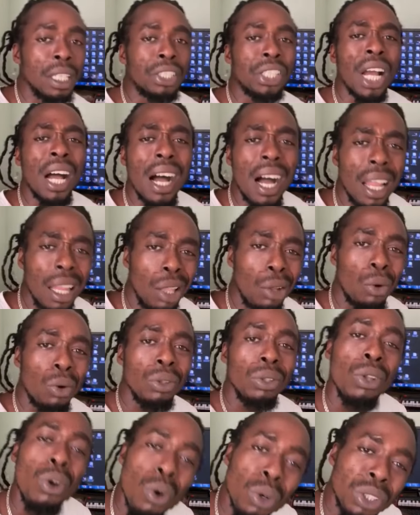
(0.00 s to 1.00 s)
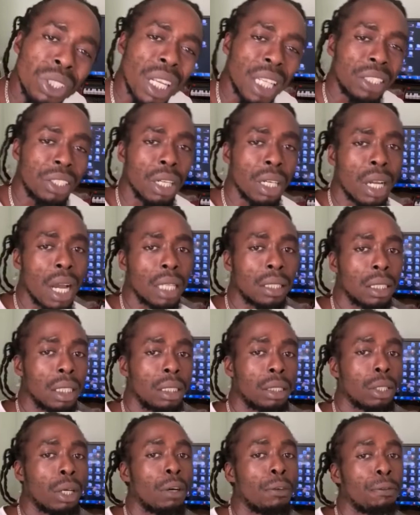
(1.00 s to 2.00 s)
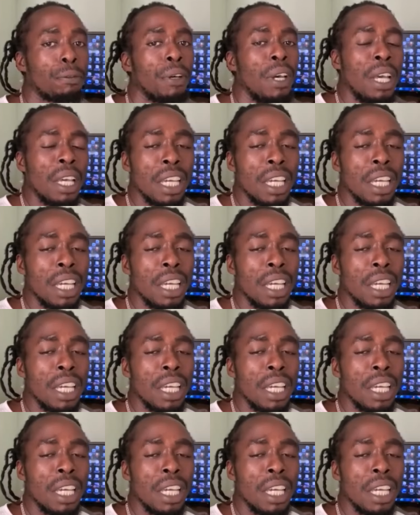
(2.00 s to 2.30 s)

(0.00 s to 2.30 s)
Jah alone knows that you got it tough.